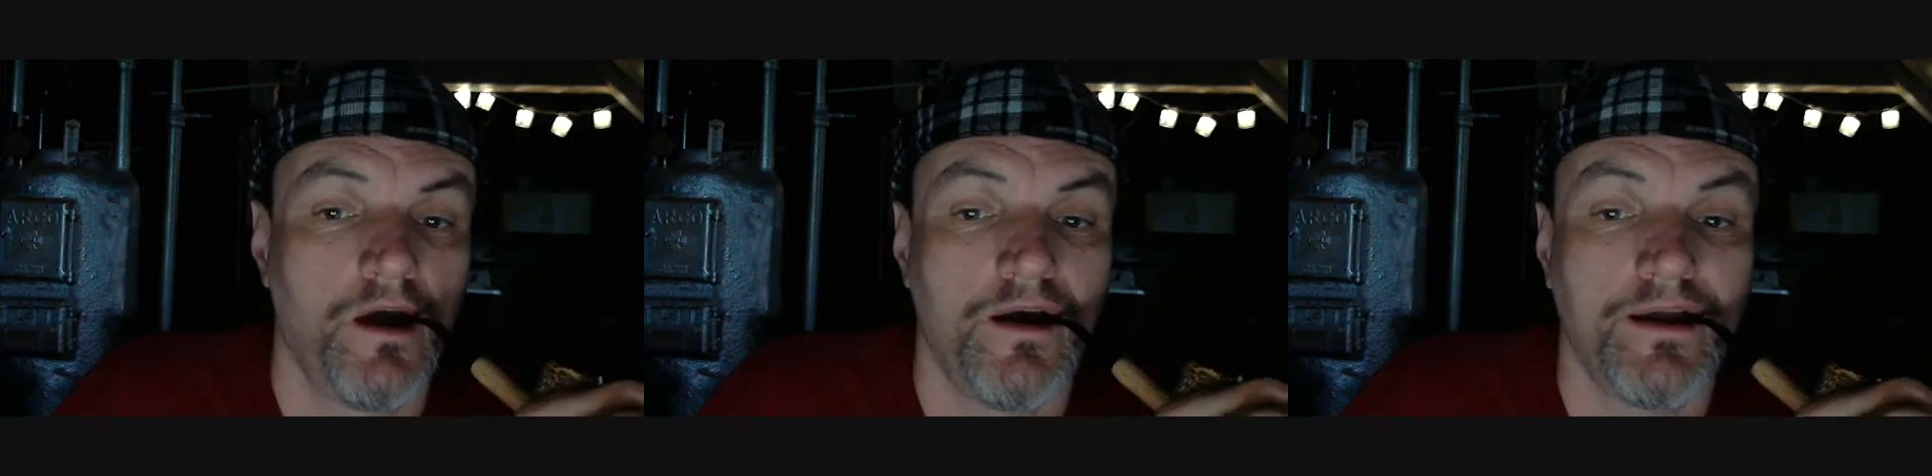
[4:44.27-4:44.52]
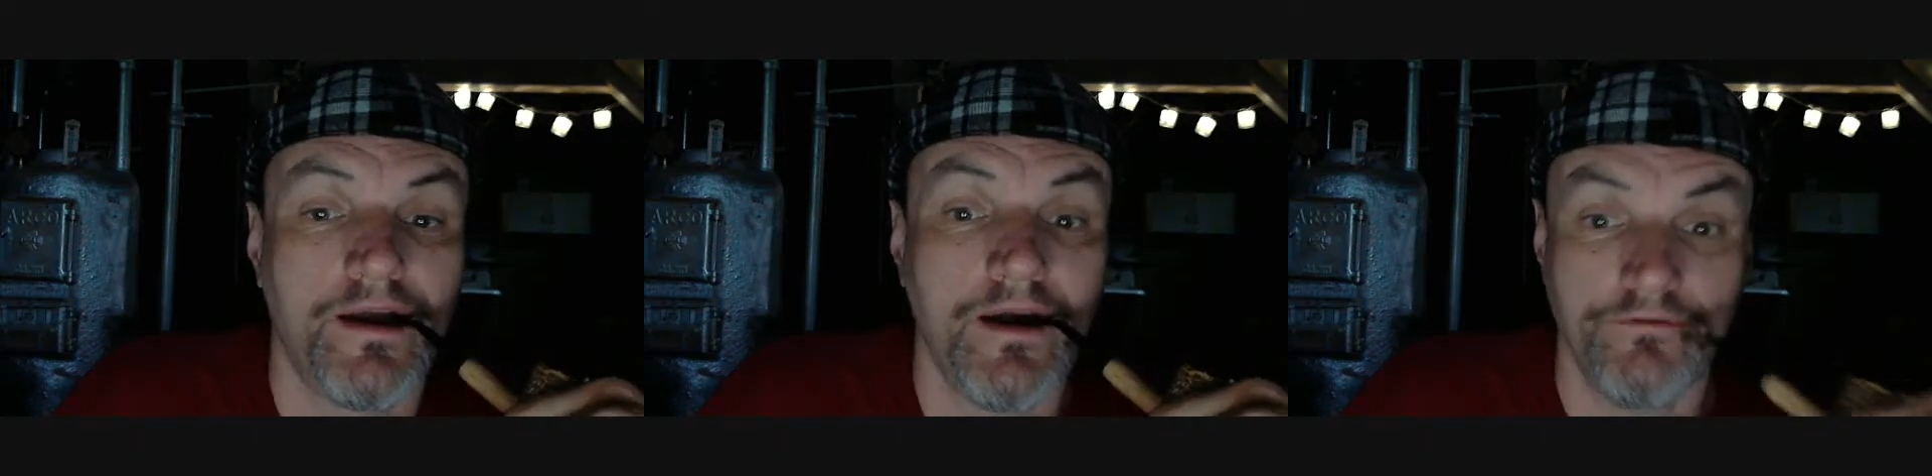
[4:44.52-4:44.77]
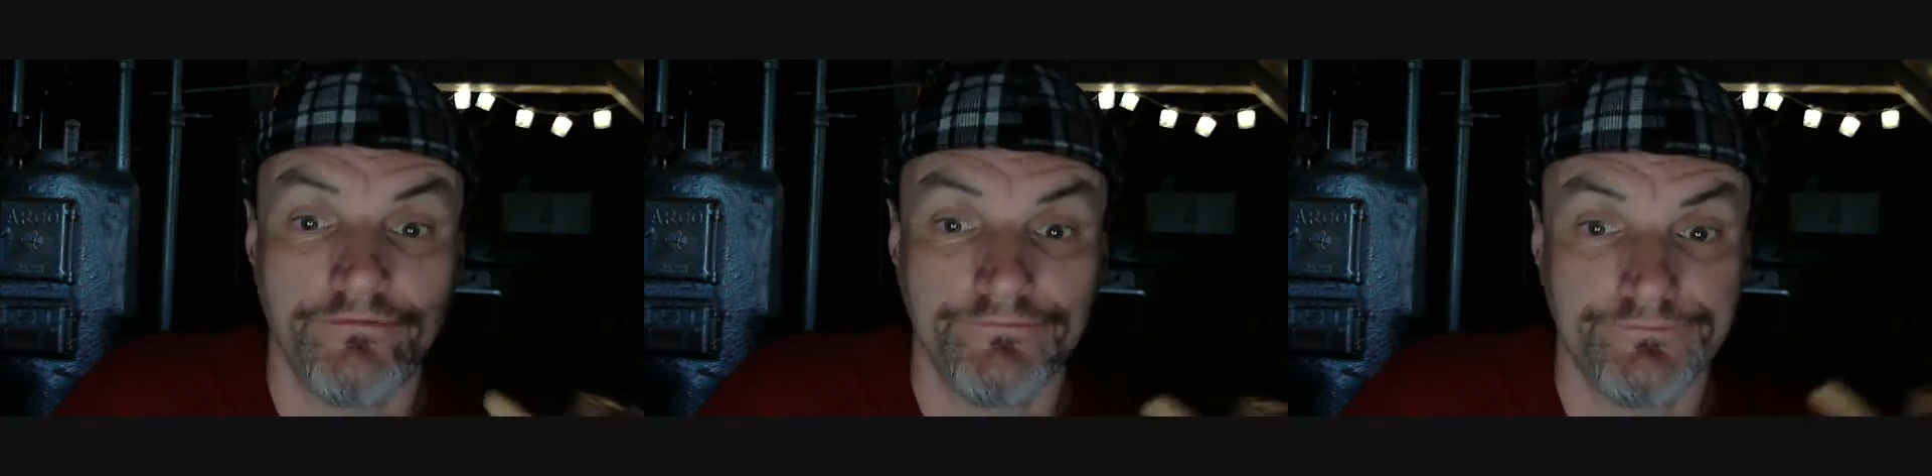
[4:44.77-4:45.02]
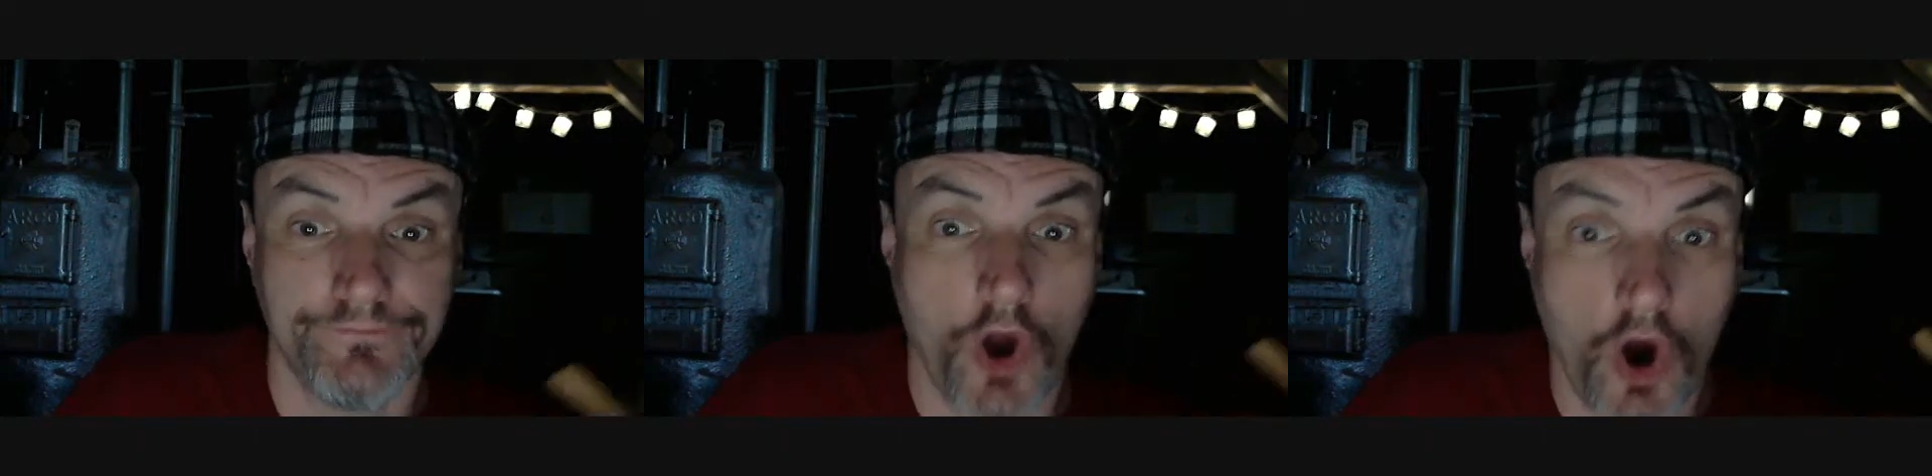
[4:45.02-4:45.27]
I got
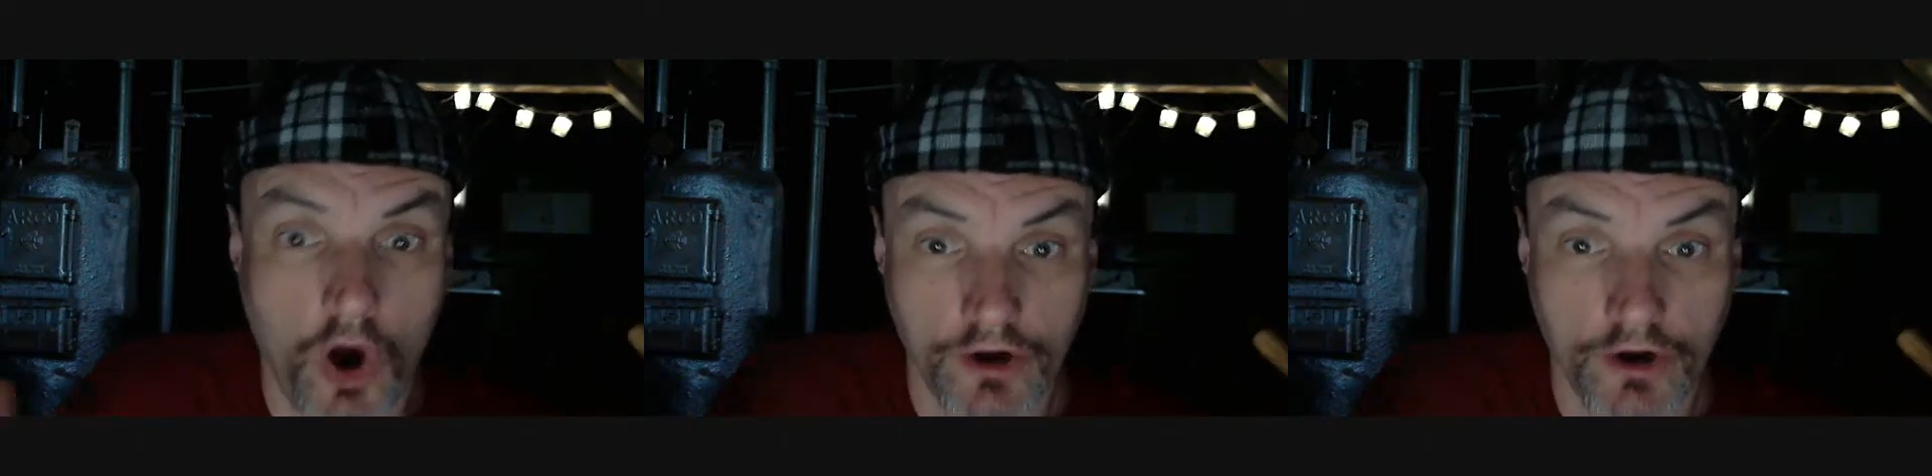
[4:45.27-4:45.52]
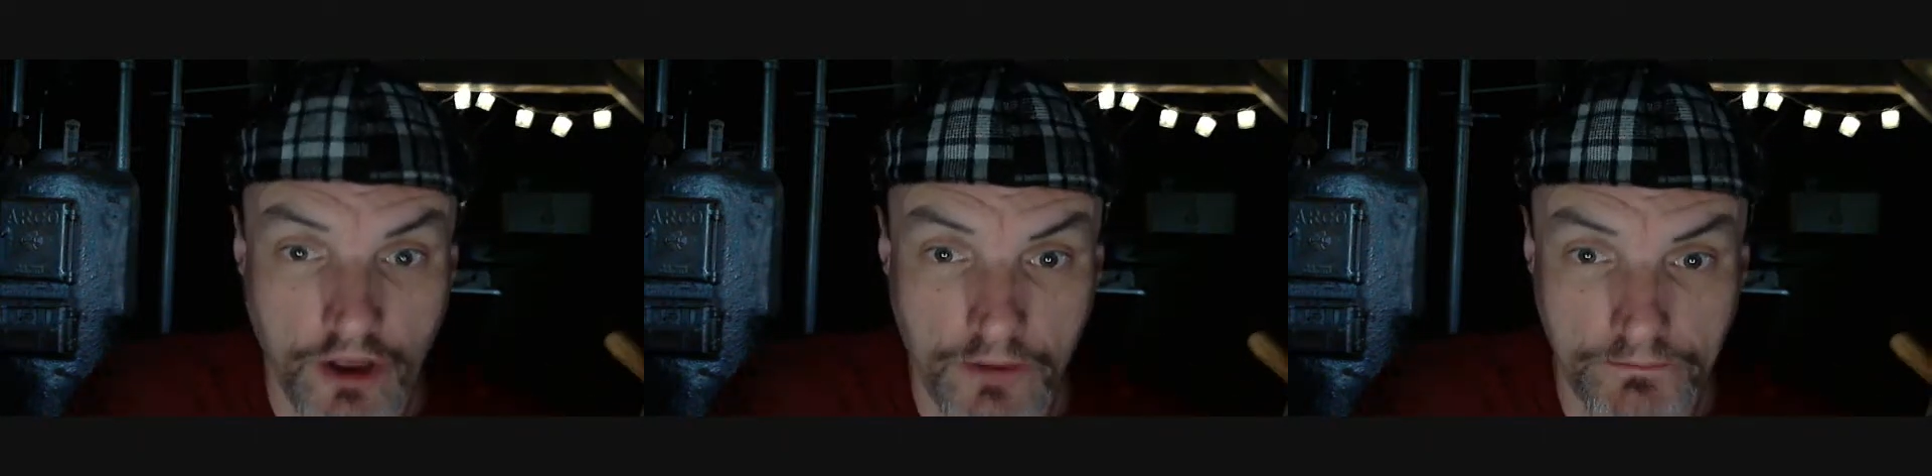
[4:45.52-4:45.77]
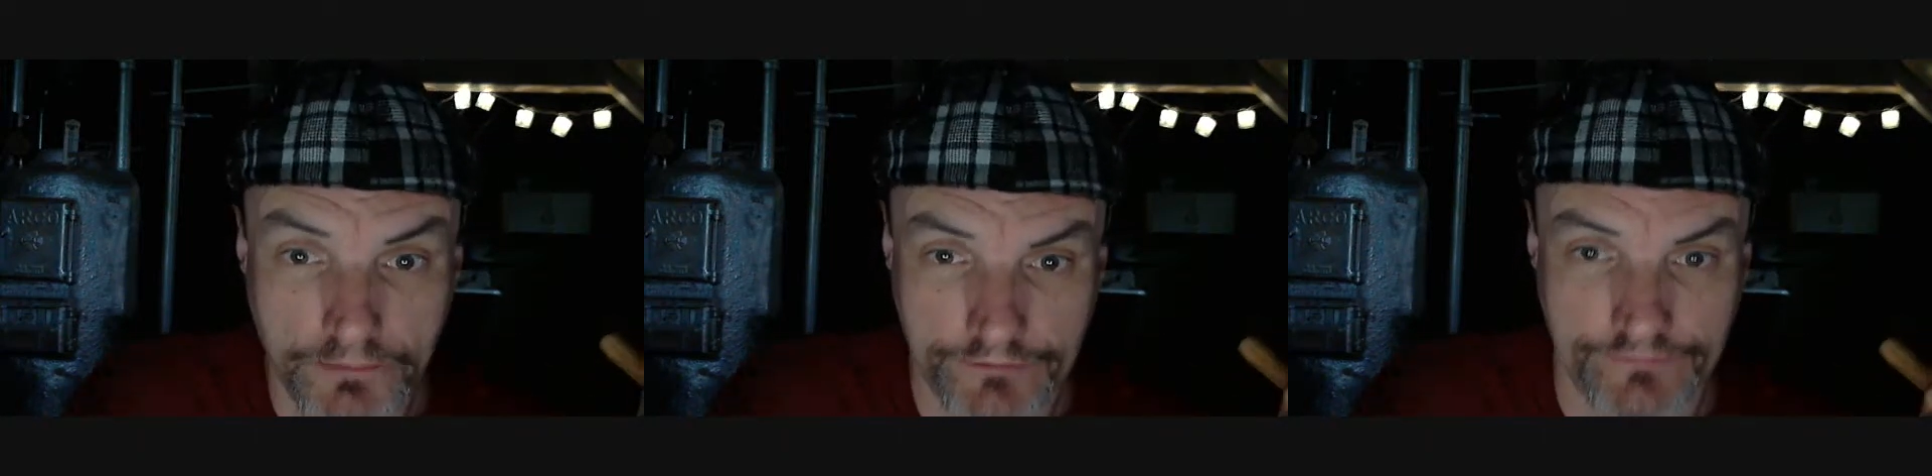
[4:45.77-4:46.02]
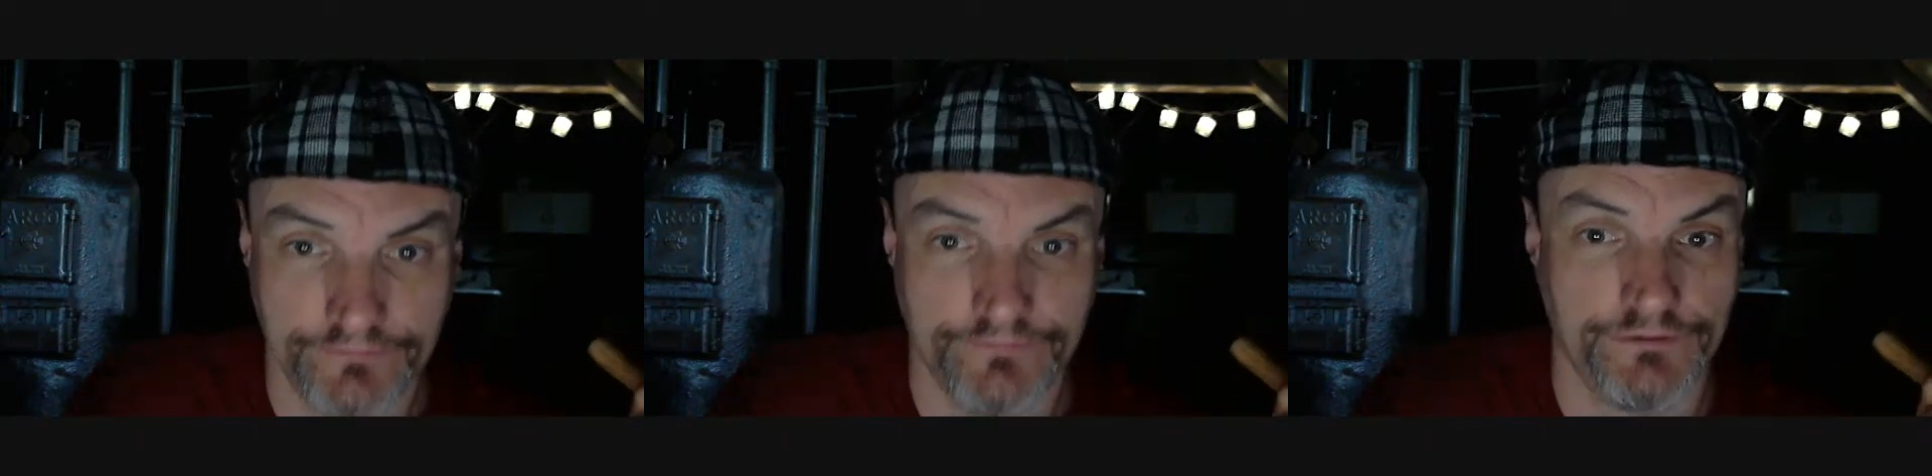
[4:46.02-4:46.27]
caught up,
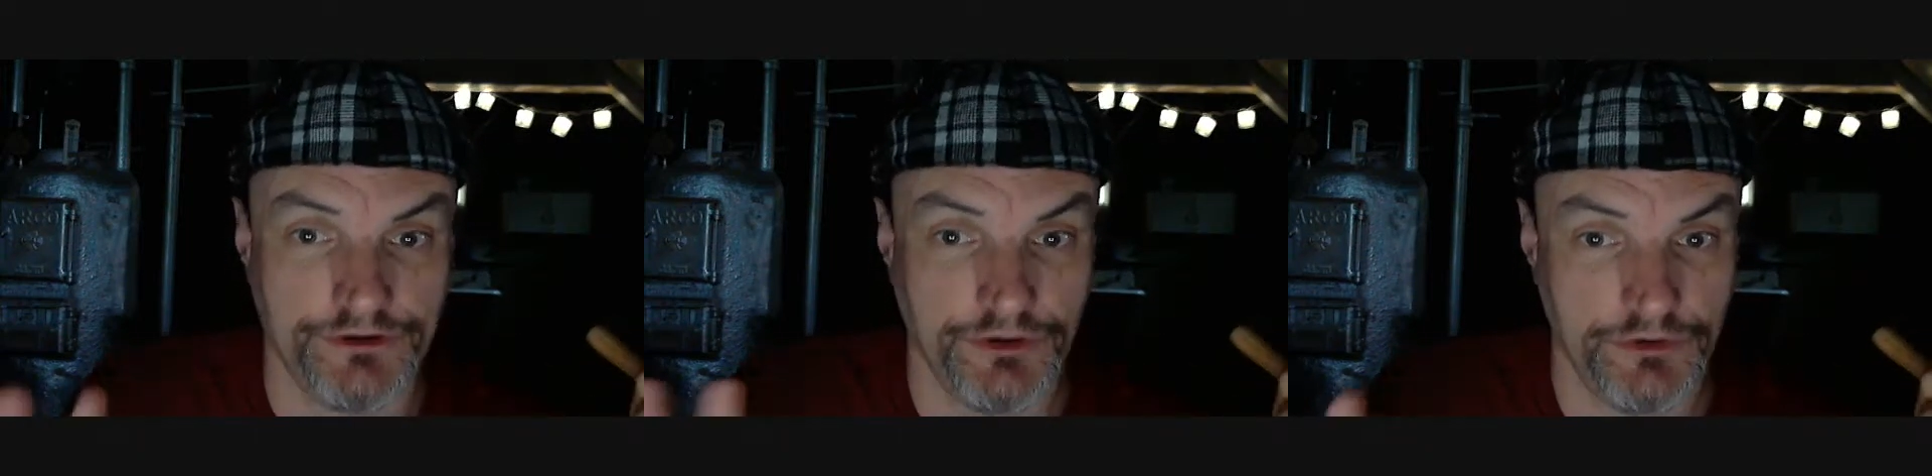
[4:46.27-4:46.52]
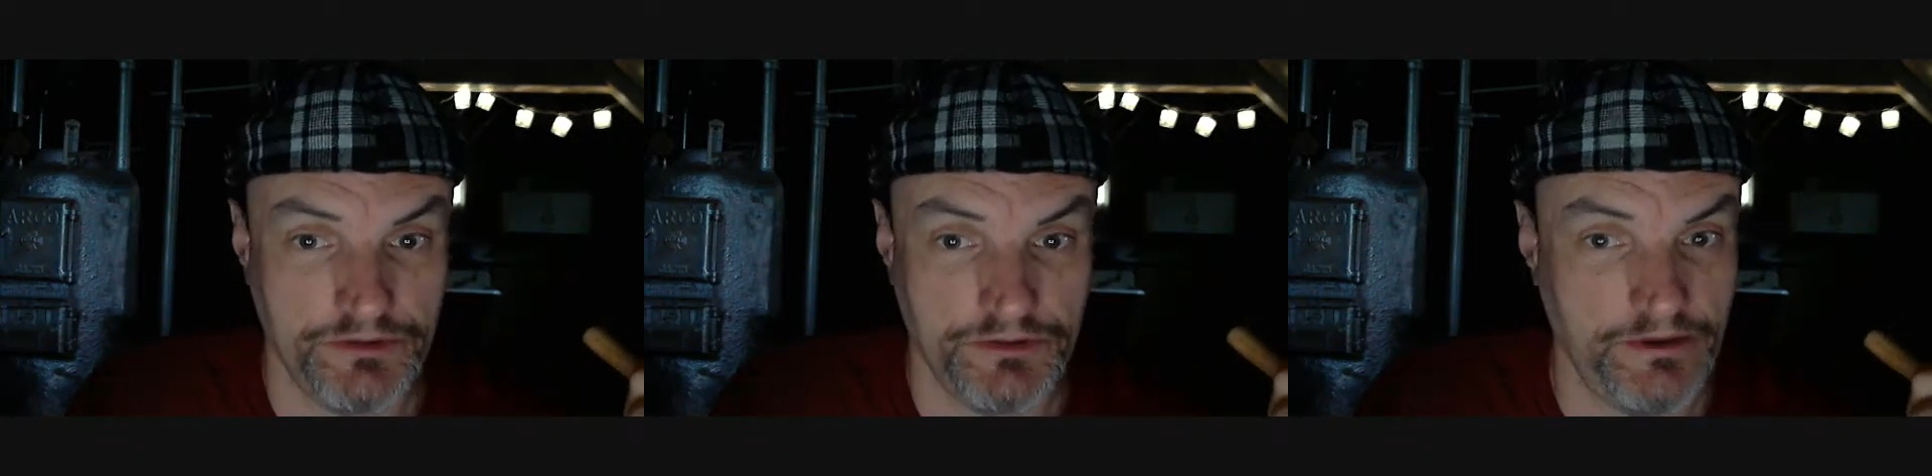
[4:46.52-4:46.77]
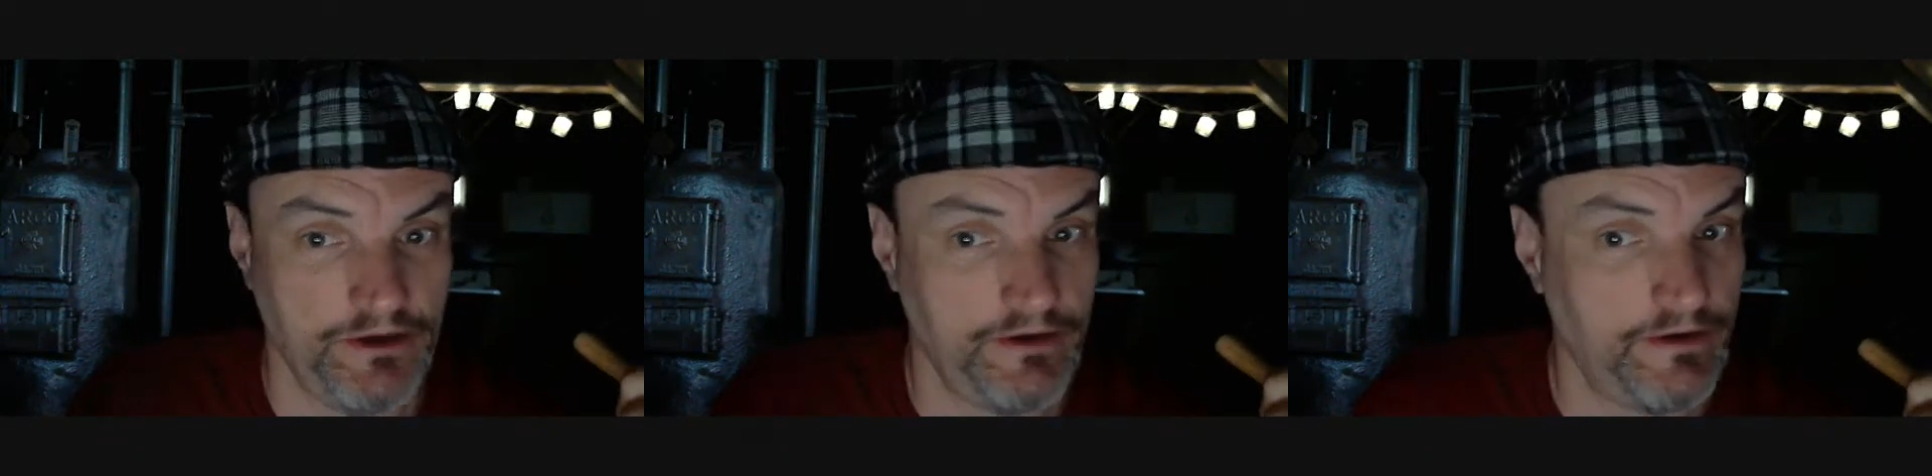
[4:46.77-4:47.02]
so to speak.